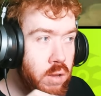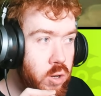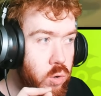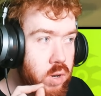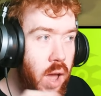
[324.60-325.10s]
to
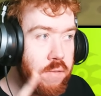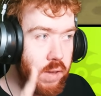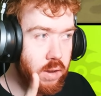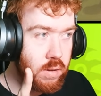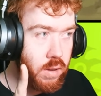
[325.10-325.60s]
do
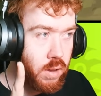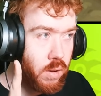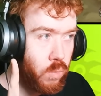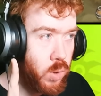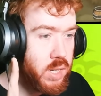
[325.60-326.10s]
nothing,
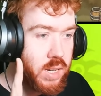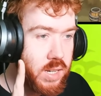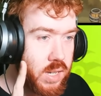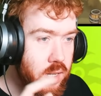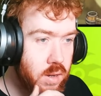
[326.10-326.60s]
which
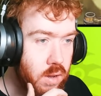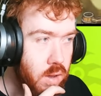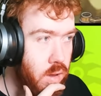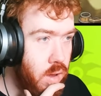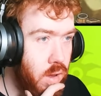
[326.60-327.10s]
is
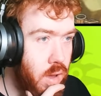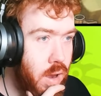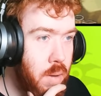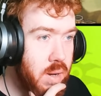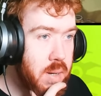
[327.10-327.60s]
a
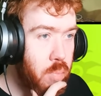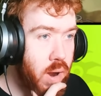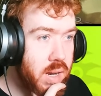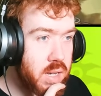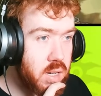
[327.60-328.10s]
little bit
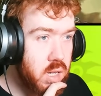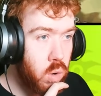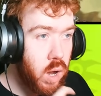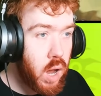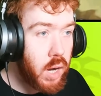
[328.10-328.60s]
surprising.
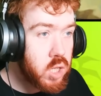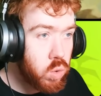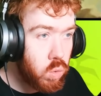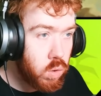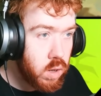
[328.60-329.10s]
So her
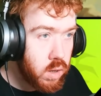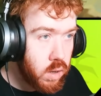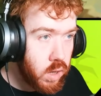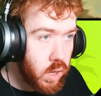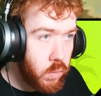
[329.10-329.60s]
actual,
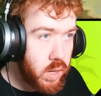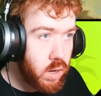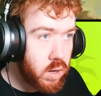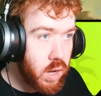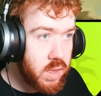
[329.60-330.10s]
if we can
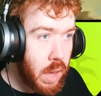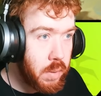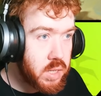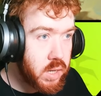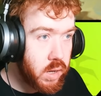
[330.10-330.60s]
look at her
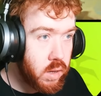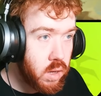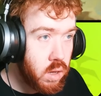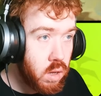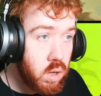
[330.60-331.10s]
damage here,
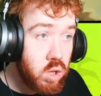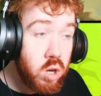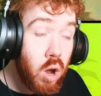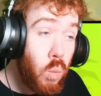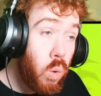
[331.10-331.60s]
you
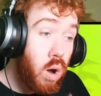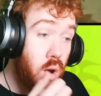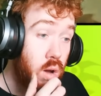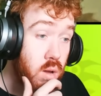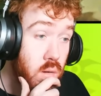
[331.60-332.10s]
know what?